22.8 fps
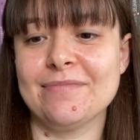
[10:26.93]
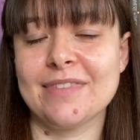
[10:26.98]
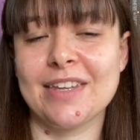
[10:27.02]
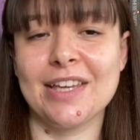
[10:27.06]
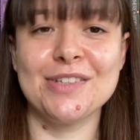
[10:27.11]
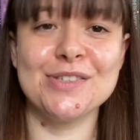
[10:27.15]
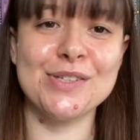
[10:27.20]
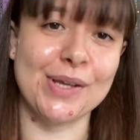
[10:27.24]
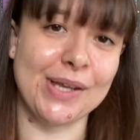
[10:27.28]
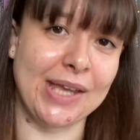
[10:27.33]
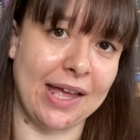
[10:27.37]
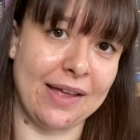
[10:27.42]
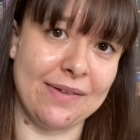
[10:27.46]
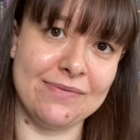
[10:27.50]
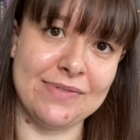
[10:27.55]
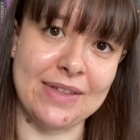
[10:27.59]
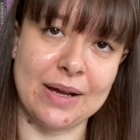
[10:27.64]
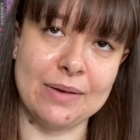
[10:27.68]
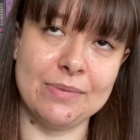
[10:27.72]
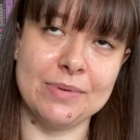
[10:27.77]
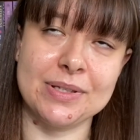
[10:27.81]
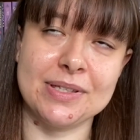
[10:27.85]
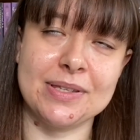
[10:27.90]
So yeah,
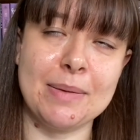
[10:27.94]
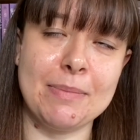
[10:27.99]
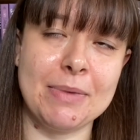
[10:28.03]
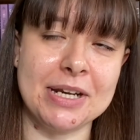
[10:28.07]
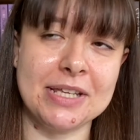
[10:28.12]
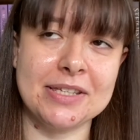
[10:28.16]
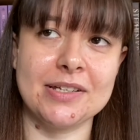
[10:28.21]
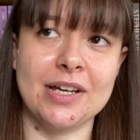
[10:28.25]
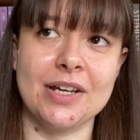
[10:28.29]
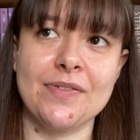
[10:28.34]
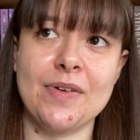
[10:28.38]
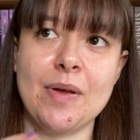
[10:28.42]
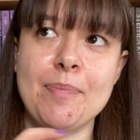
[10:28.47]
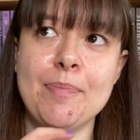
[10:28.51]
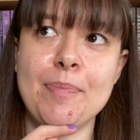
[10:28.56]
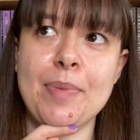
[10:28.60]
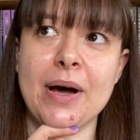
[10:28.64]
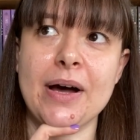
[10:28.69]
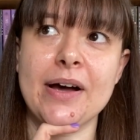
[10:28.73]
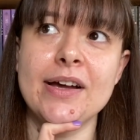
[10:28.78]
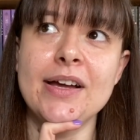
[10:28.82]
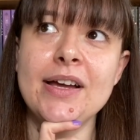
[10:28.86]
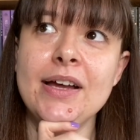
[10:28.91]
that was the money side of it.
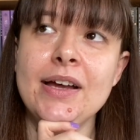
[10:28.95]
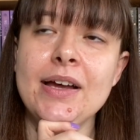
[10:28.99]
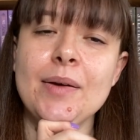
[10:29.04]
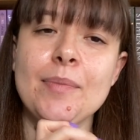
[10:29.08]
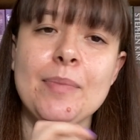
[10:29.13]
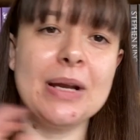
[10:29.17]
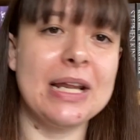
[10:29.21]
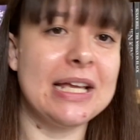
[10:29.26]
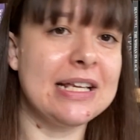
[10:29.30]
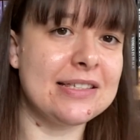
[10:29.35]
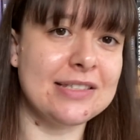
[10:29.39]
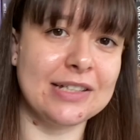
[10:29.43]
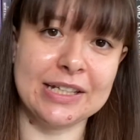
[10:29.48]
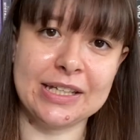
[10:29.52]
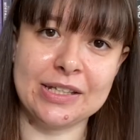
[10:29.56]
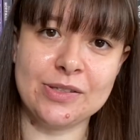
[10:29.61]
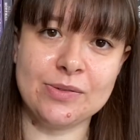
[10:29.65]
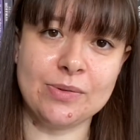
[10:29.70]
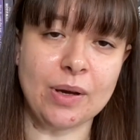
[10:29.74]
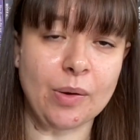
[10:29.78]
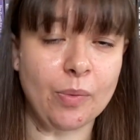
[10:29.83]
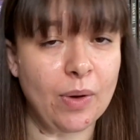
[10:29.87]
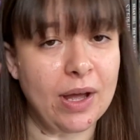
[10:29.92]
But please look
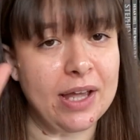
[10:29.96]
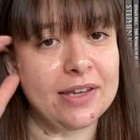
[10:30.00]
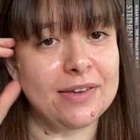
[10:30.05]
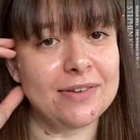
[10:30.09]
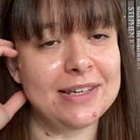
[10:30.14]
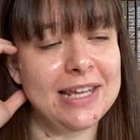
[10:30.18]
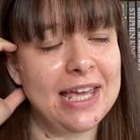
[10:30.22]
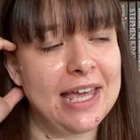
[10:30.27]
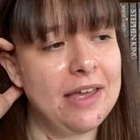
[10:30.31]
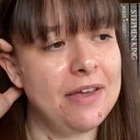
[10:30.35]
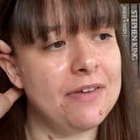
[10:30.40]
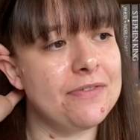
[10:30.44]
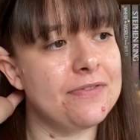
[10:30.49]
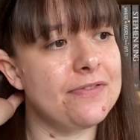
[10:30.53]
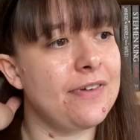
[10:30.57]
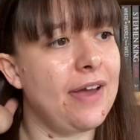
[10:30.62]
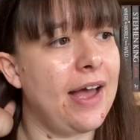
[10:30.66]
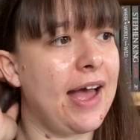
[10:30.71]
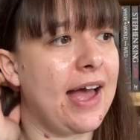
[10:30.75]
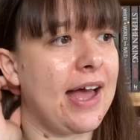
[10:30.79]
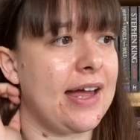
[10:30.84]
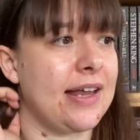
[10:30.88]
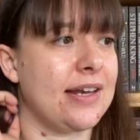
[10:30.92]
into it where you live
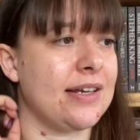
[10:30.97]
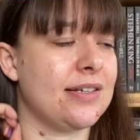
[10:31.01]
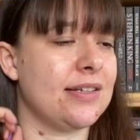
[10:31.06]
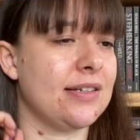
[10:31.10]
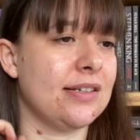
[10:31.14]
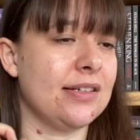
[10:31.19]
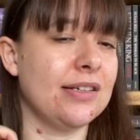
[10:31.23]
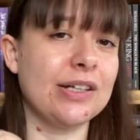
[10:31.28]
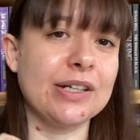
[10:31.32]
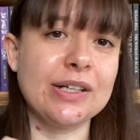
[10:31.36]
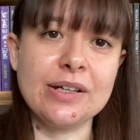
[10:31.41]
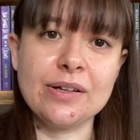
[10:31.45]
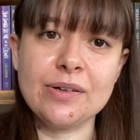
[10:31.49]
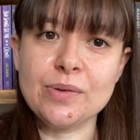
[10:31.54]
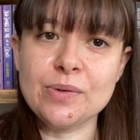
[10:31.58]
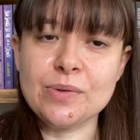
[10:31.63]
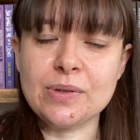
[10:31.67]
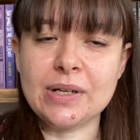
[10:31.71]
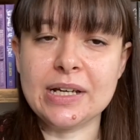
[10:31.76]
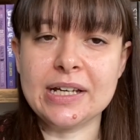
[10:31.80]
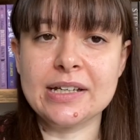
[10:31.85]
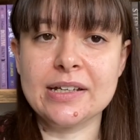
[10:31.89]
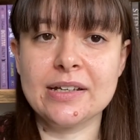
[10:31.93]
and look at
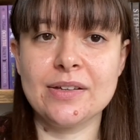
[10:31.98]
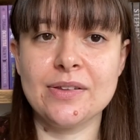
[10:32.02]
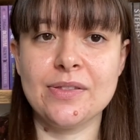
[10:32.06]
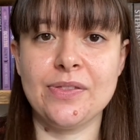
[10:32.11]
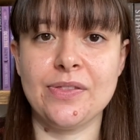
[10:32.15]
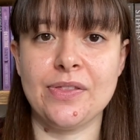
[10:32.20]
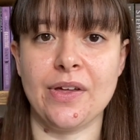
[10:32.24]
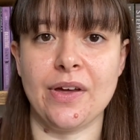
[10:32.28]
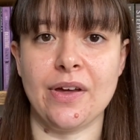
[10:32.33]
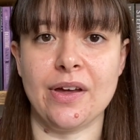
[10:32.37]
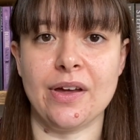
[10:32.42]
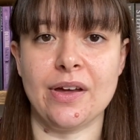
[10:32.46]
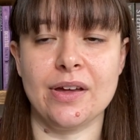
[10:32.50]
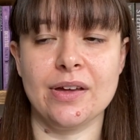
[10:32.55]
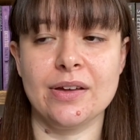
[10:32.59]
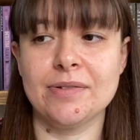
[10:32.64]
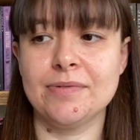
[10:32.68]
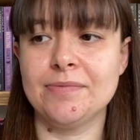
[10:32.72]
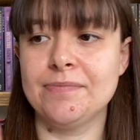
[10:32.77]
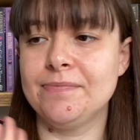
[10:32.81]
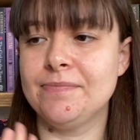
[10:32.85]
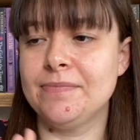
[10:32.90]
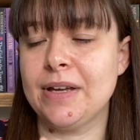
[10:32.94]
all like
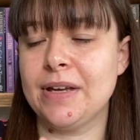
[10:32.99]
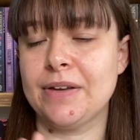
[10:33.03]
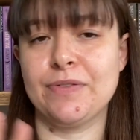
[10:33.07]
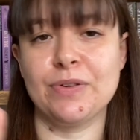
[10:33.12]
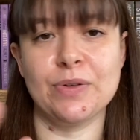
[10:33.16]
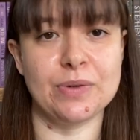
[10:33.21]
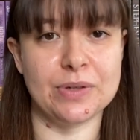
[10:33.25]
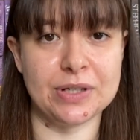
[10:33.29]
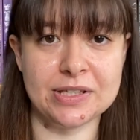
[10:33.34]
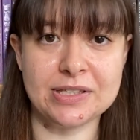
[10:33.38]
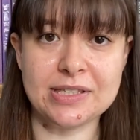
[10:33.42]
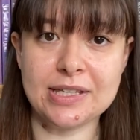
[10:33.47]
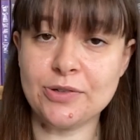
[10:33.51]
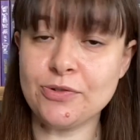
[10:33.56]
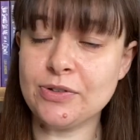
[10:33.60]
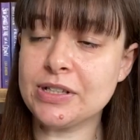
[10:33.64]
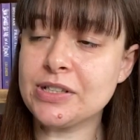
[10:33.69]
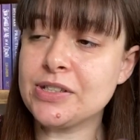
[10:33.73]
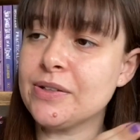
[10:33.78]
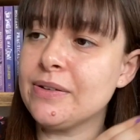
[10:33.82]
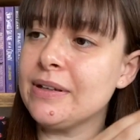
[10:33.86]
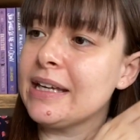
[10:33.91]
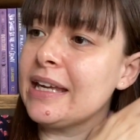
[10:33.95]
if you're considering
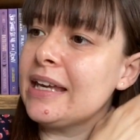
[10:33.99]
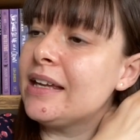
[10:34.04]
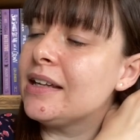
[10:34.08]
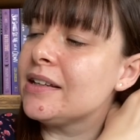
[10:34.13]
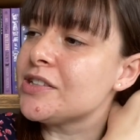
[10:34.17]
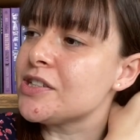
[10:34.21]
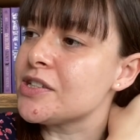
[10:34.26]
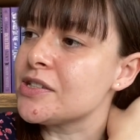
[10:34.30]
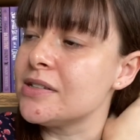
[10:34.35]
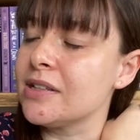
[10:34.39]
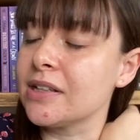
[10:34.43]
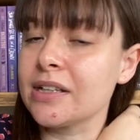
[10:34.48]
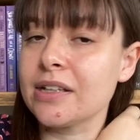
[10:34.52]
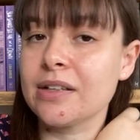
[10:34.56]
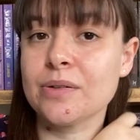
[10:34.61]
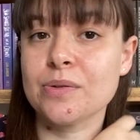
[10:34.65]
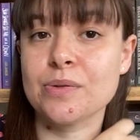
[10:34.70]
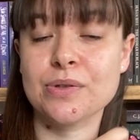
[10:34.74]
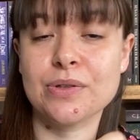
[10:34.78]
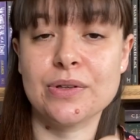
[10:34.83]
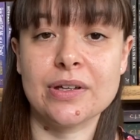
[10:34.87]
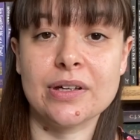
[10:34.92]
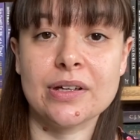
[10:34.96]
doing it, just look at
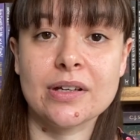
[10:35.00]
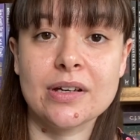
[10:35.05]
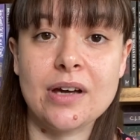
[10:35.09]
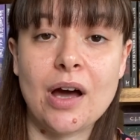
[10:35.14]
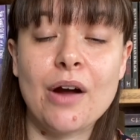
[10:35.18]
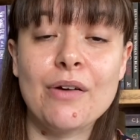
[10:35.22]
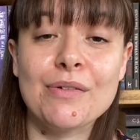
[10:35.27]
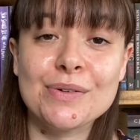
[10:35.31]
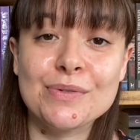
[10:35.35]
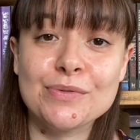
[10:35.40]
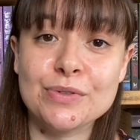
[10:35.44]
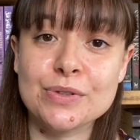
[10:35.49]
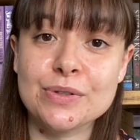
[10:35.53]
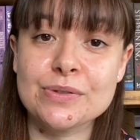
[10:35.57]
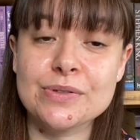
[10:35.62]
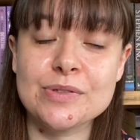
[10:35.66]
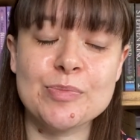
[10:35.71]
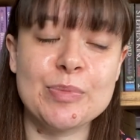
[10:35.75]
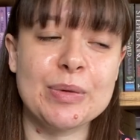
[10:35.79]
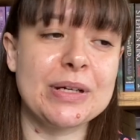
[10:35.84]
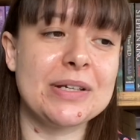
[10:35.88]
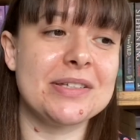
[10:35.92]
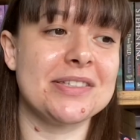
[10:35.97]
all the current rules
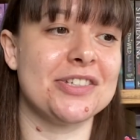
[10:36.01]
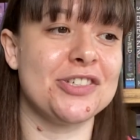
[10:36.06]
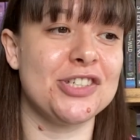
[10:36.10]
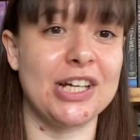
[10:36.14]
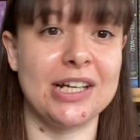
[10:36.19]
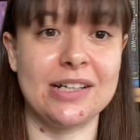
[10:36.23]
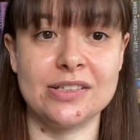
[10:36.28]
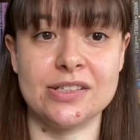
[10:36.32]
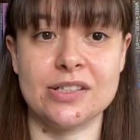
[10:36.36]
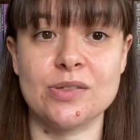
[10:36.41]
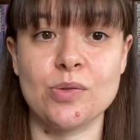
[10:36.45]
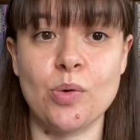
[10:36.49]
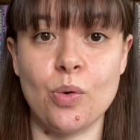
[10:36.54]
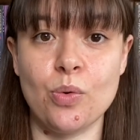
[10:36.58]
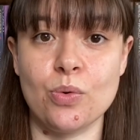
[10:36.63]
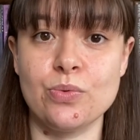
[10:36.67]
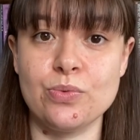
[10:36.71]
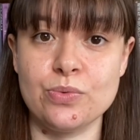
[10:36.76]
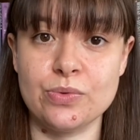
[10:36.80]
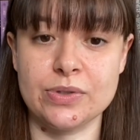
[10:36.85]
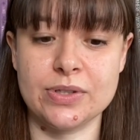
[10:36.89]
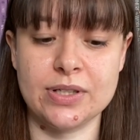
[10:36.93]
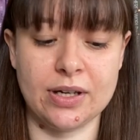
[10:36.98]
because it changes
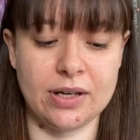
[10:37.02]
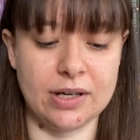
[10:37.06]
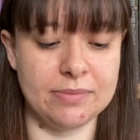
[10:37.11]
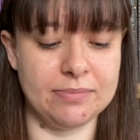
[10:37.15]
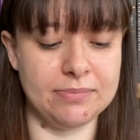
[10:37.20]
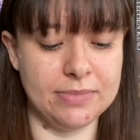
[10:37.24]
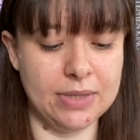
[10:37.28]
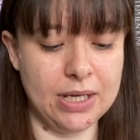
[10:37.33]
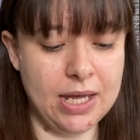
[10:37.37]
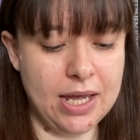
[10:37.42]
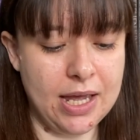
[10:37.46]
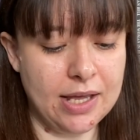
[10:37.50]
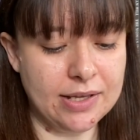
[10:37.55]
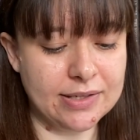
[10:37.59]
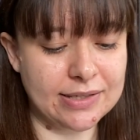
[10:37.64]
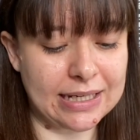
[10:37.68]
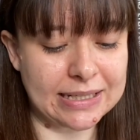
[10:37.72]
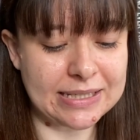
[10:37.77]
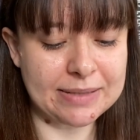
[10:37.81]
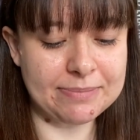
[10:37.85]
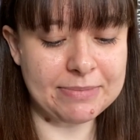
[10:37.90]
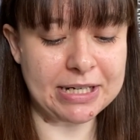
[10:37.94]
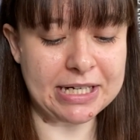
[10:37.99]
all the time. So
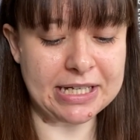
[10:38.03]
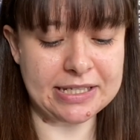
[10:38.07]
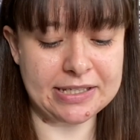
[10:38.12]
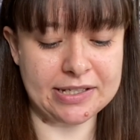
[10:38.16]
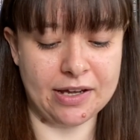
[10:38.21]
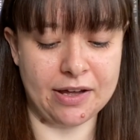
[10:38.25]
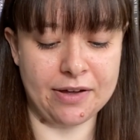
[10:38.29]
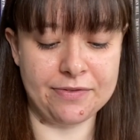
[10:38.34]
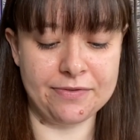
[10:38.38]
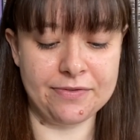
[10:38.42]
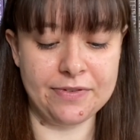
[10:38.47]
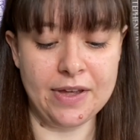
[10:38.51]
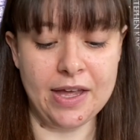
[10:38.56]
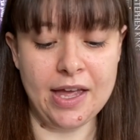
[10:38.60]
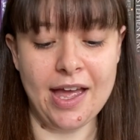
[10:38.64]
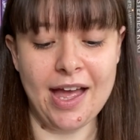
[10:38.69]
that's the money stuff.